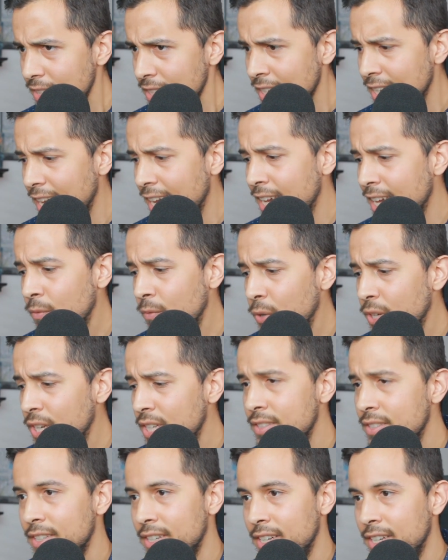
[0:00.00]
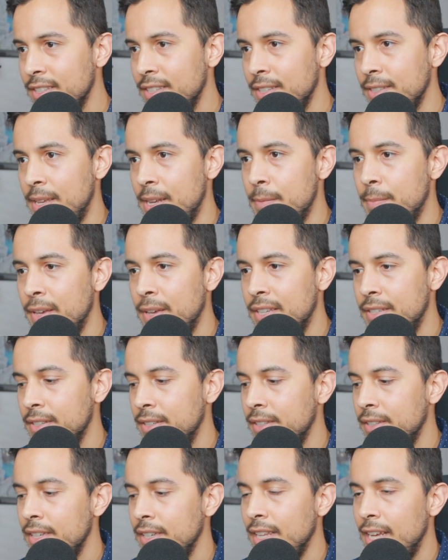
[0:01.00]
And what it does is that it
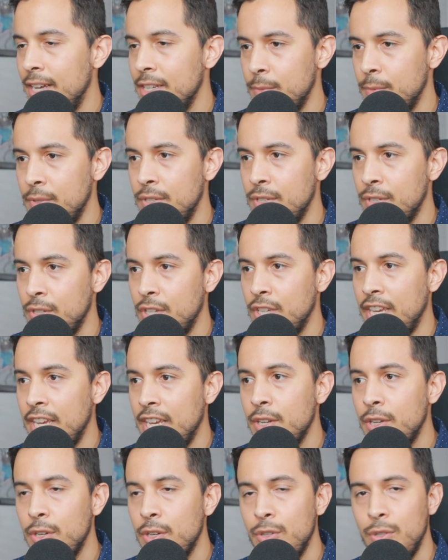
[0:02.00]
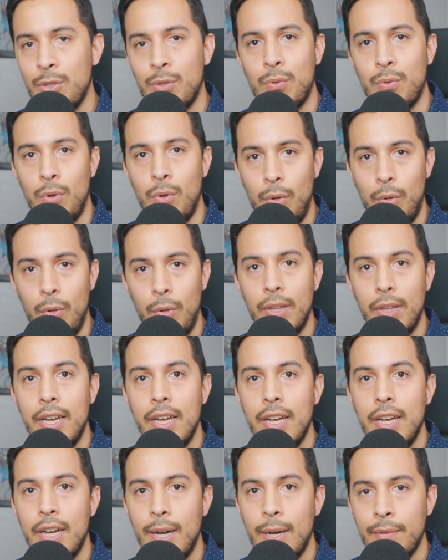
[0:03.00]
basically allows me to gain control
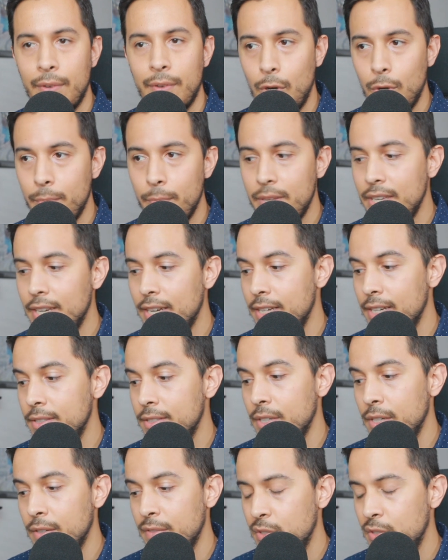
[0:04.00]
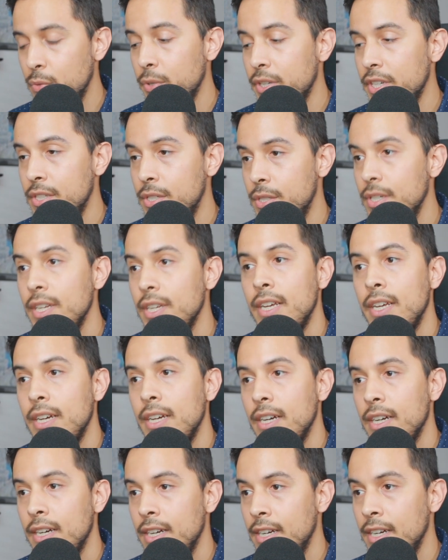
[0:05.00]
of OBS, of Twitch,
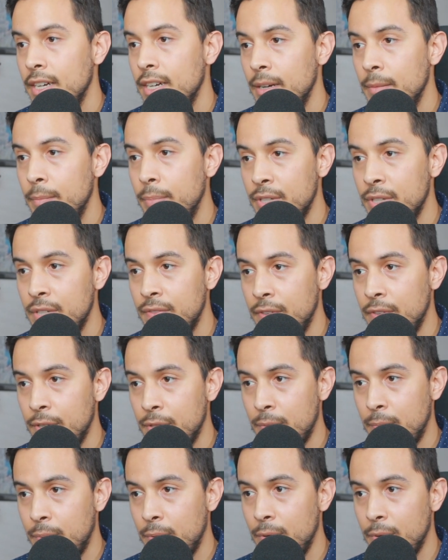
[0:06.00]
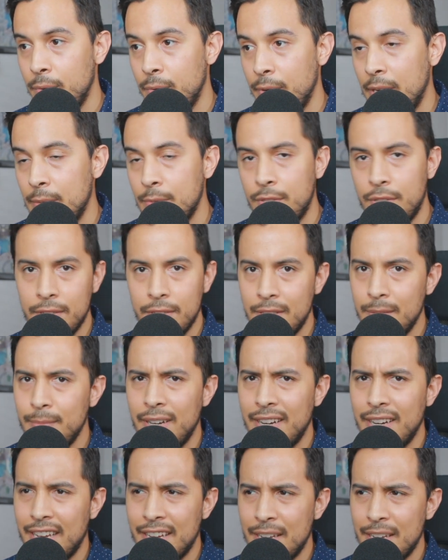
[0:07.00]
uh, a bunch of other programs, just
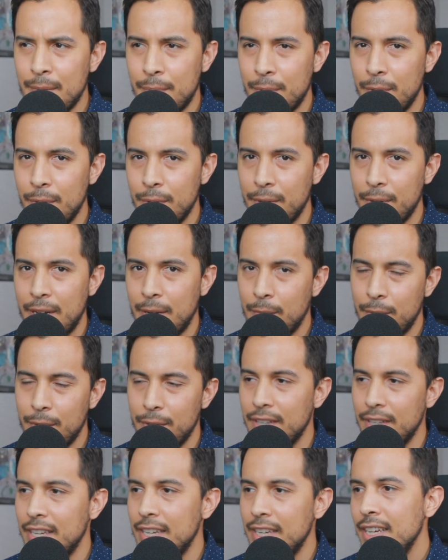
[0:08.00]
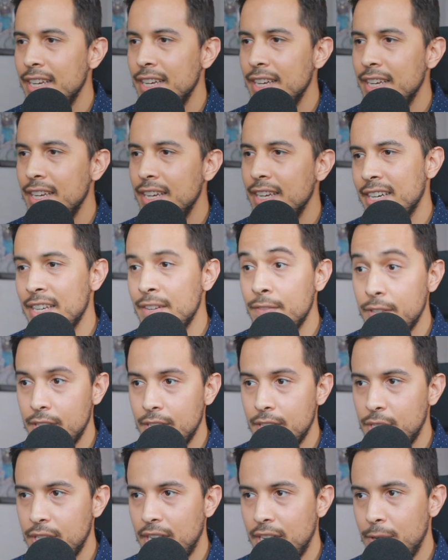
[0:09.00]
about any program really, uh,
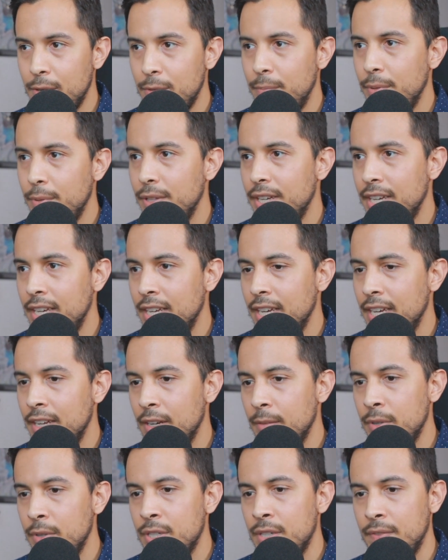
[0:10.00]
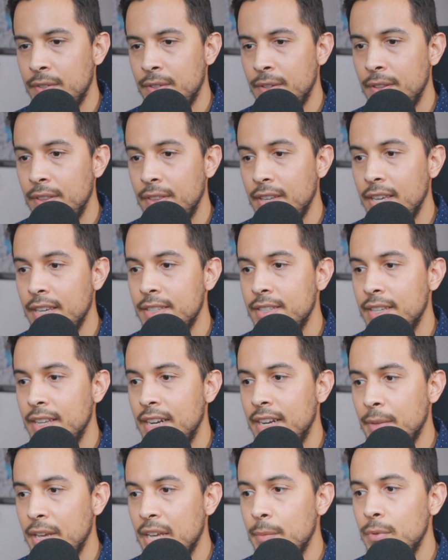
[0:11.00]
NVIDIA Shadow Play, and a bunch of other things that
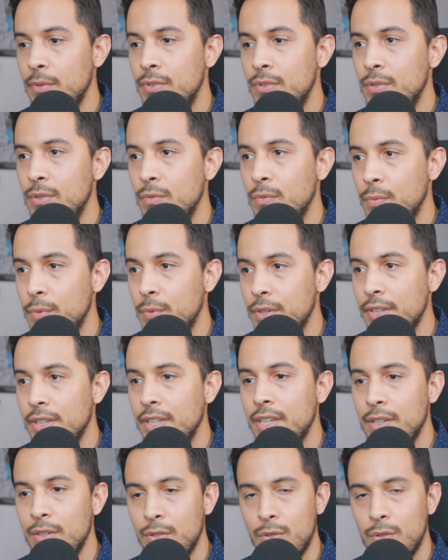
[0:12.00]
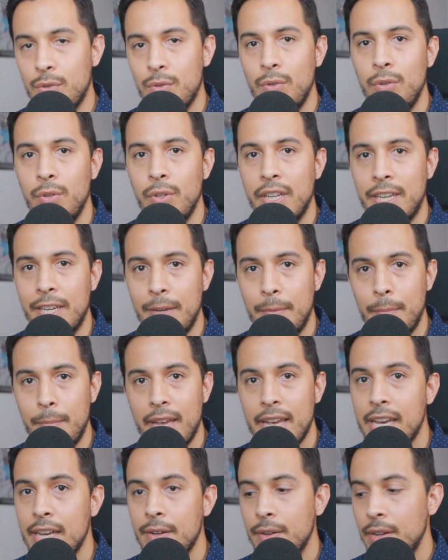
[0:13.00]
I'm able to really control and
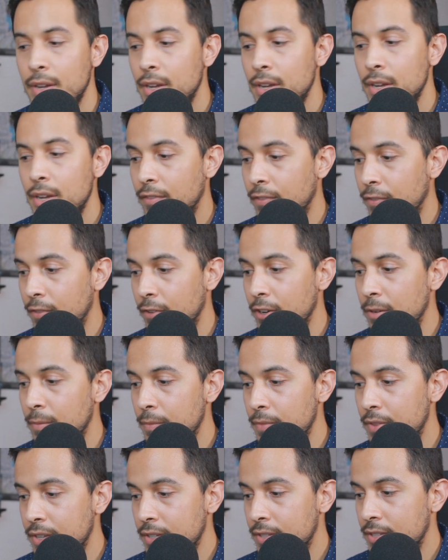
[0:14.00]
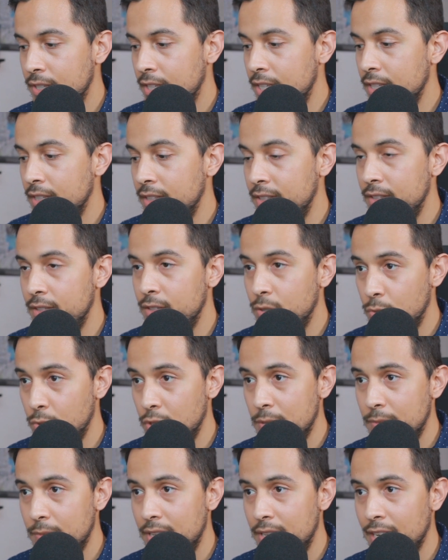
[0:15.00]
command from this
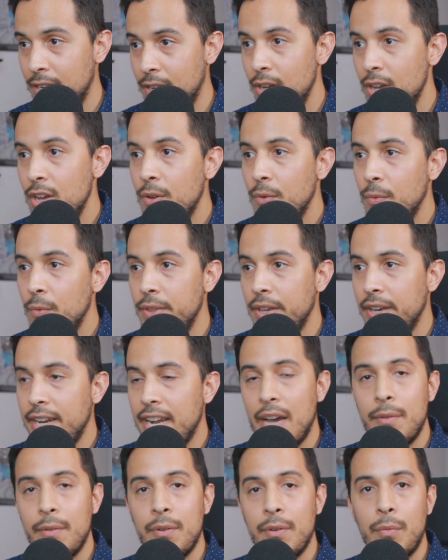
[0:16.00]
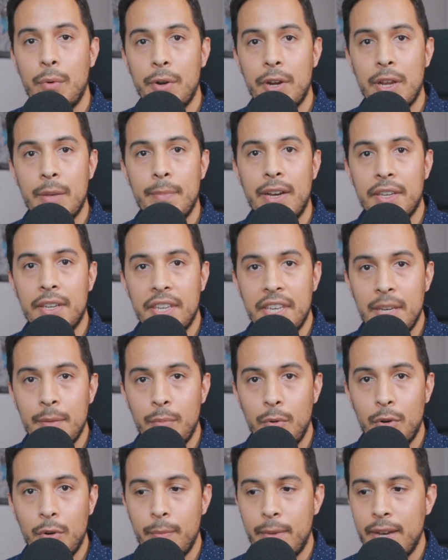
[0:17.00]
Stream Deck without having to worry about
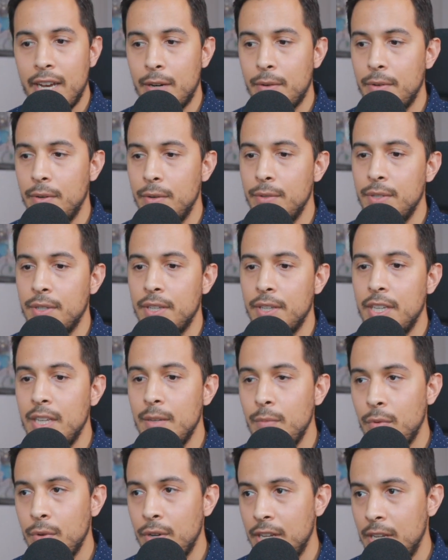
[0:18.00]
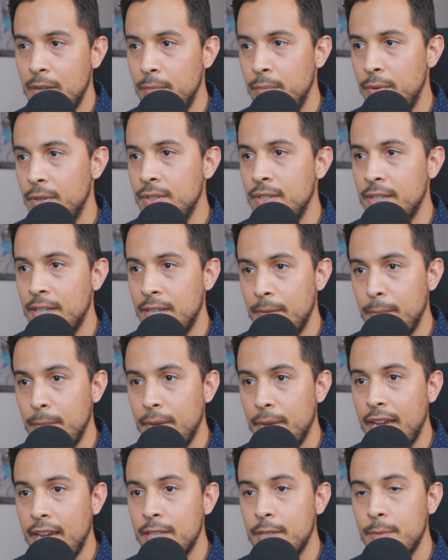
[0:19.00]
keyboard macros and keyboard inputs and
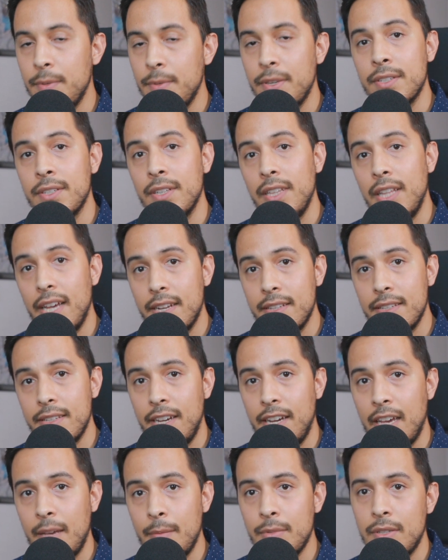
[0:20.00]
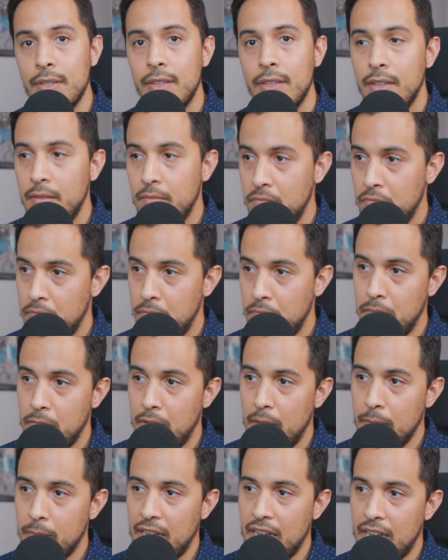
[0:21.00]
commands because a lot of times
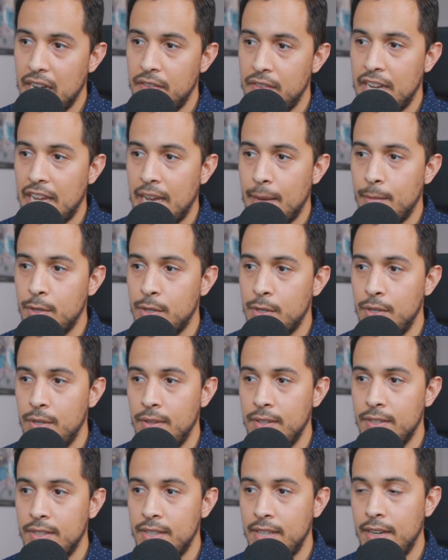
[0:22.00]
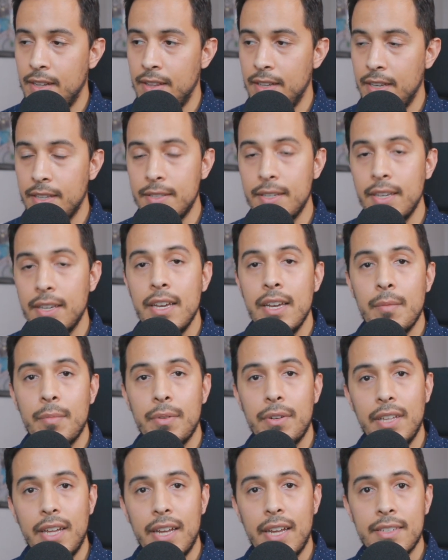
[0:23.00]
I'm kind of an amateur to these kind of things, but
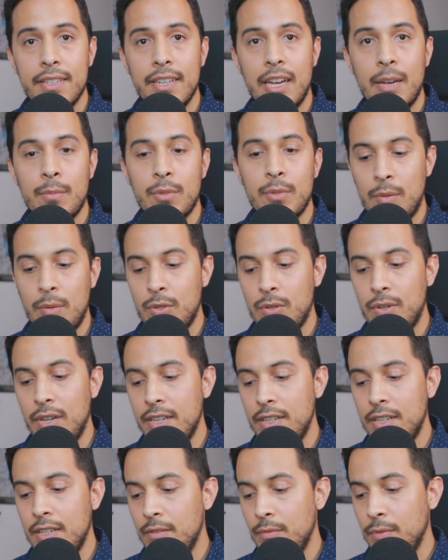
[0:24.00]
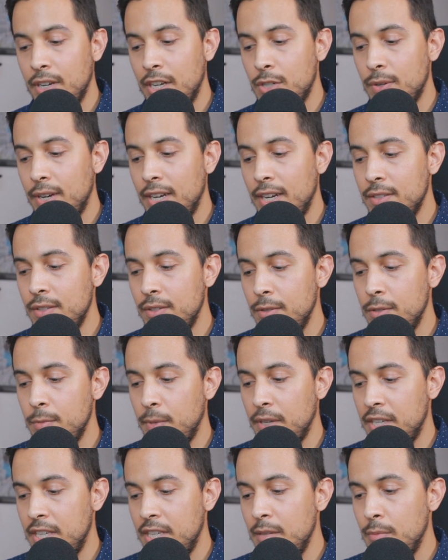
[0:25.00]
a lot of times when I'm trying to when I try to use my
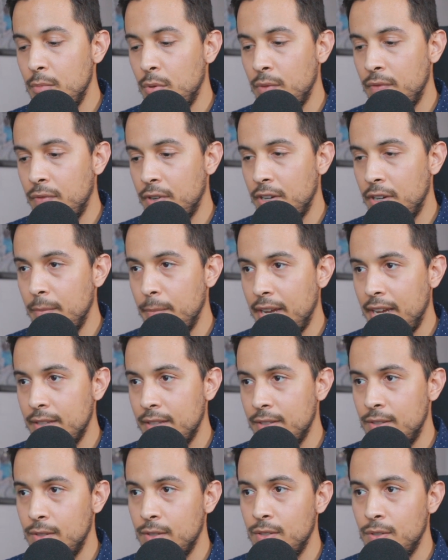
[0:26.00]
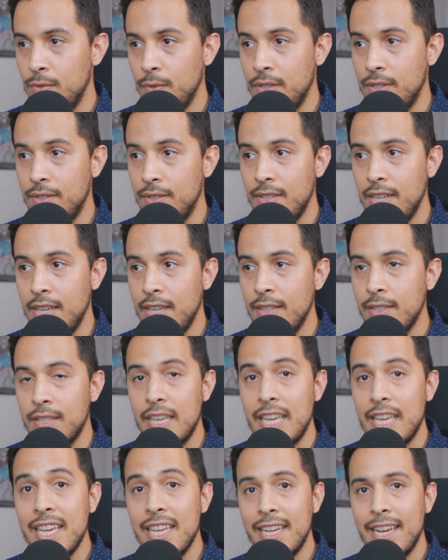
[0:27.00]
keyboard for commands to switch scenes
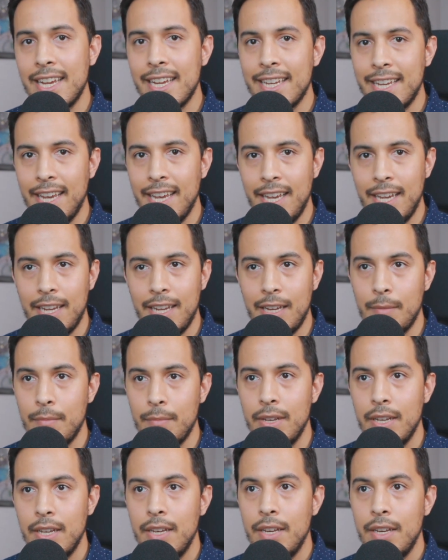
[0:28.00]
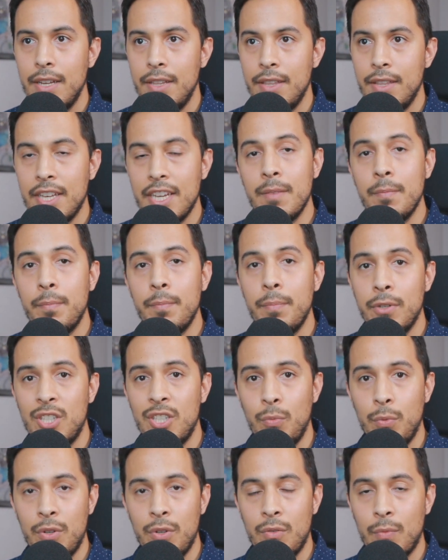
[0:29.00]
in a game, the inputs
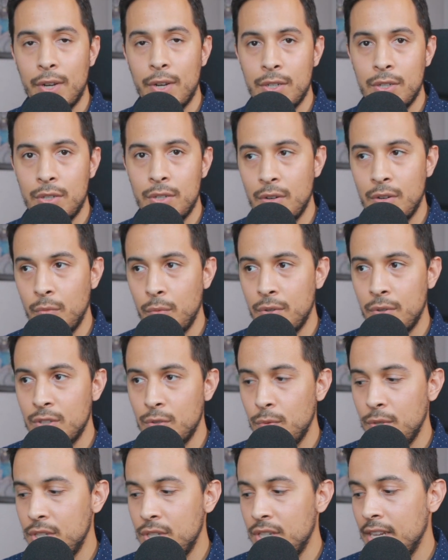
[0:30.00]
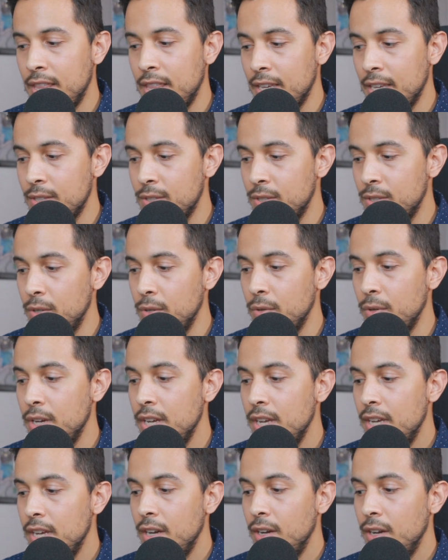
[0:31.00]
wouldn't register and it wouldn't switch anything. So
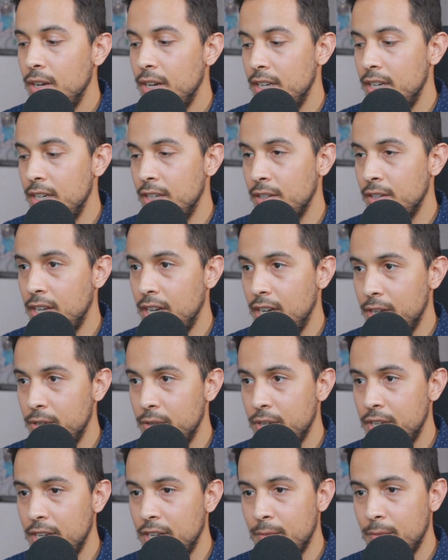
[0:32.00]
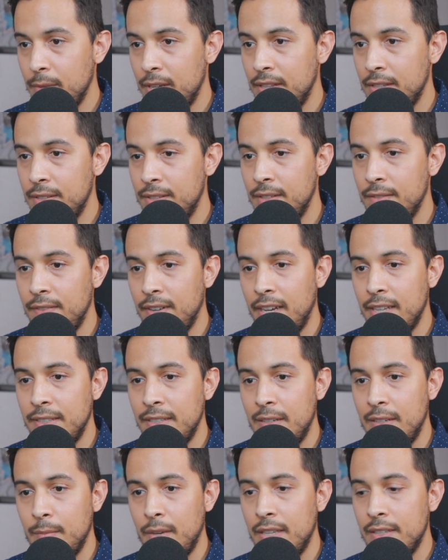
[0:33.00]
Elgato here made this device
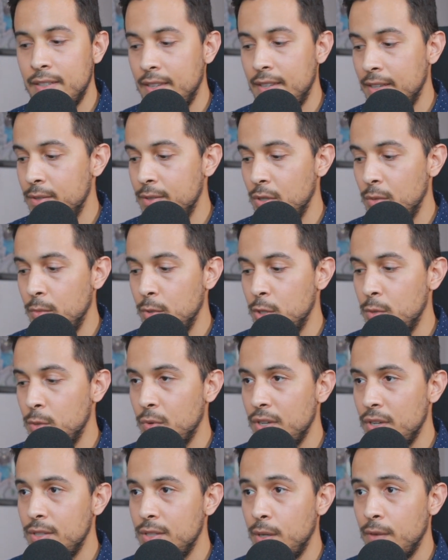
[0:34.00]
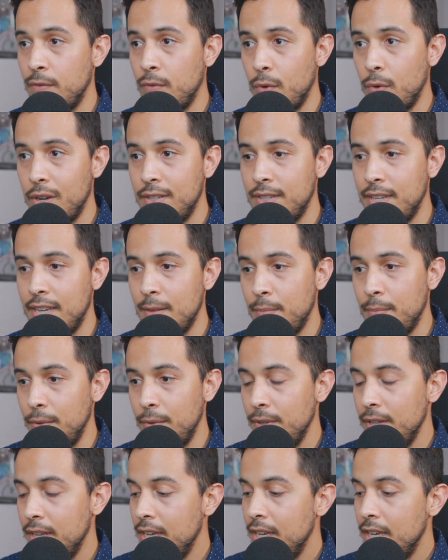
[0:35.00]
and it makes things so much more easier. For
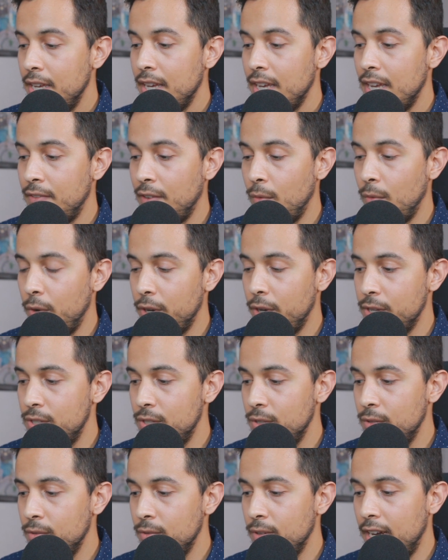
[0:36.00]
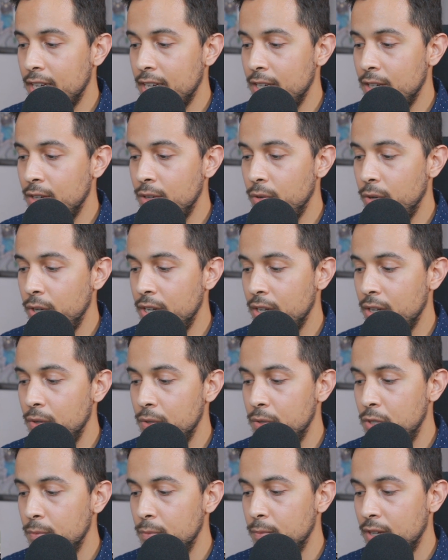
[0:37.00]
example, if I wanted to, I can go ahead and go
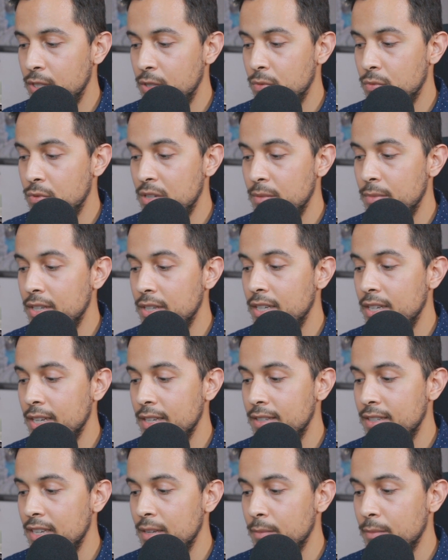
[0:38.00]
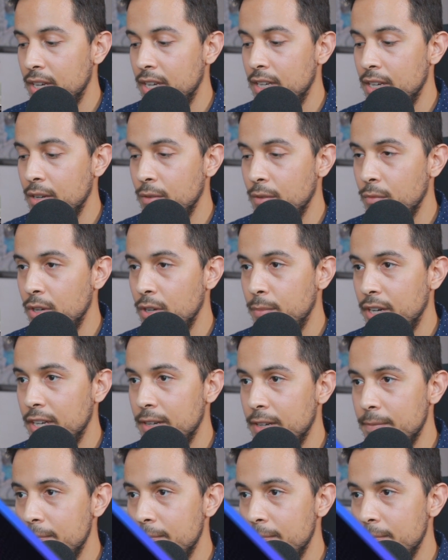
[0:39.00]
to my stream beginning scene by hitting one button.